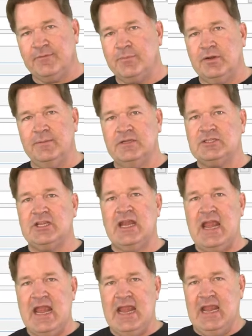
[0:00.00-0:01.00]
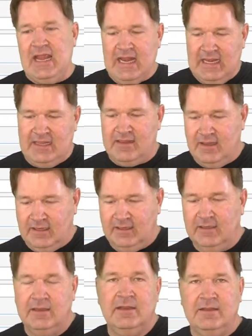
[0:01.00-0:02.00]
for pretty much
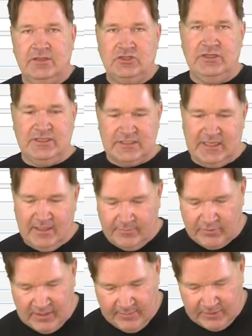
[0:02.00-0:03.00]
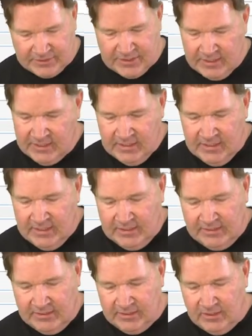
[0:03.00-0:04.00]
anything that you need silent parameters.
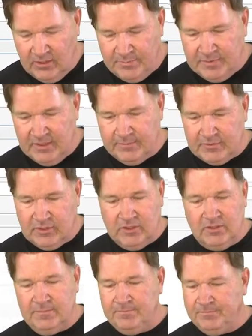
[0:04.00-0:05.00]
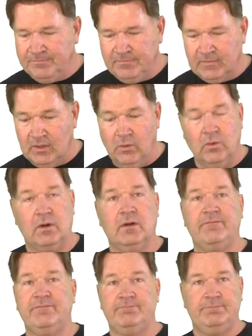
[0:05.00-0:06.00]
You're gonna open up Chrome
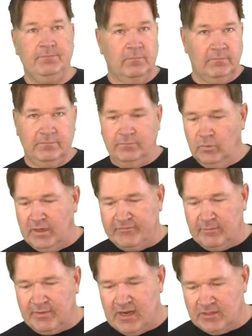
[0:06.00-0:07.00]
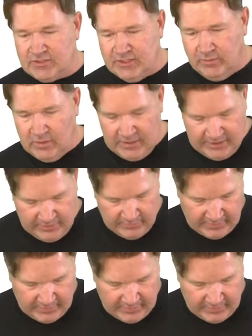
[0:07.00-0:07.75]
or whatever browser you want. You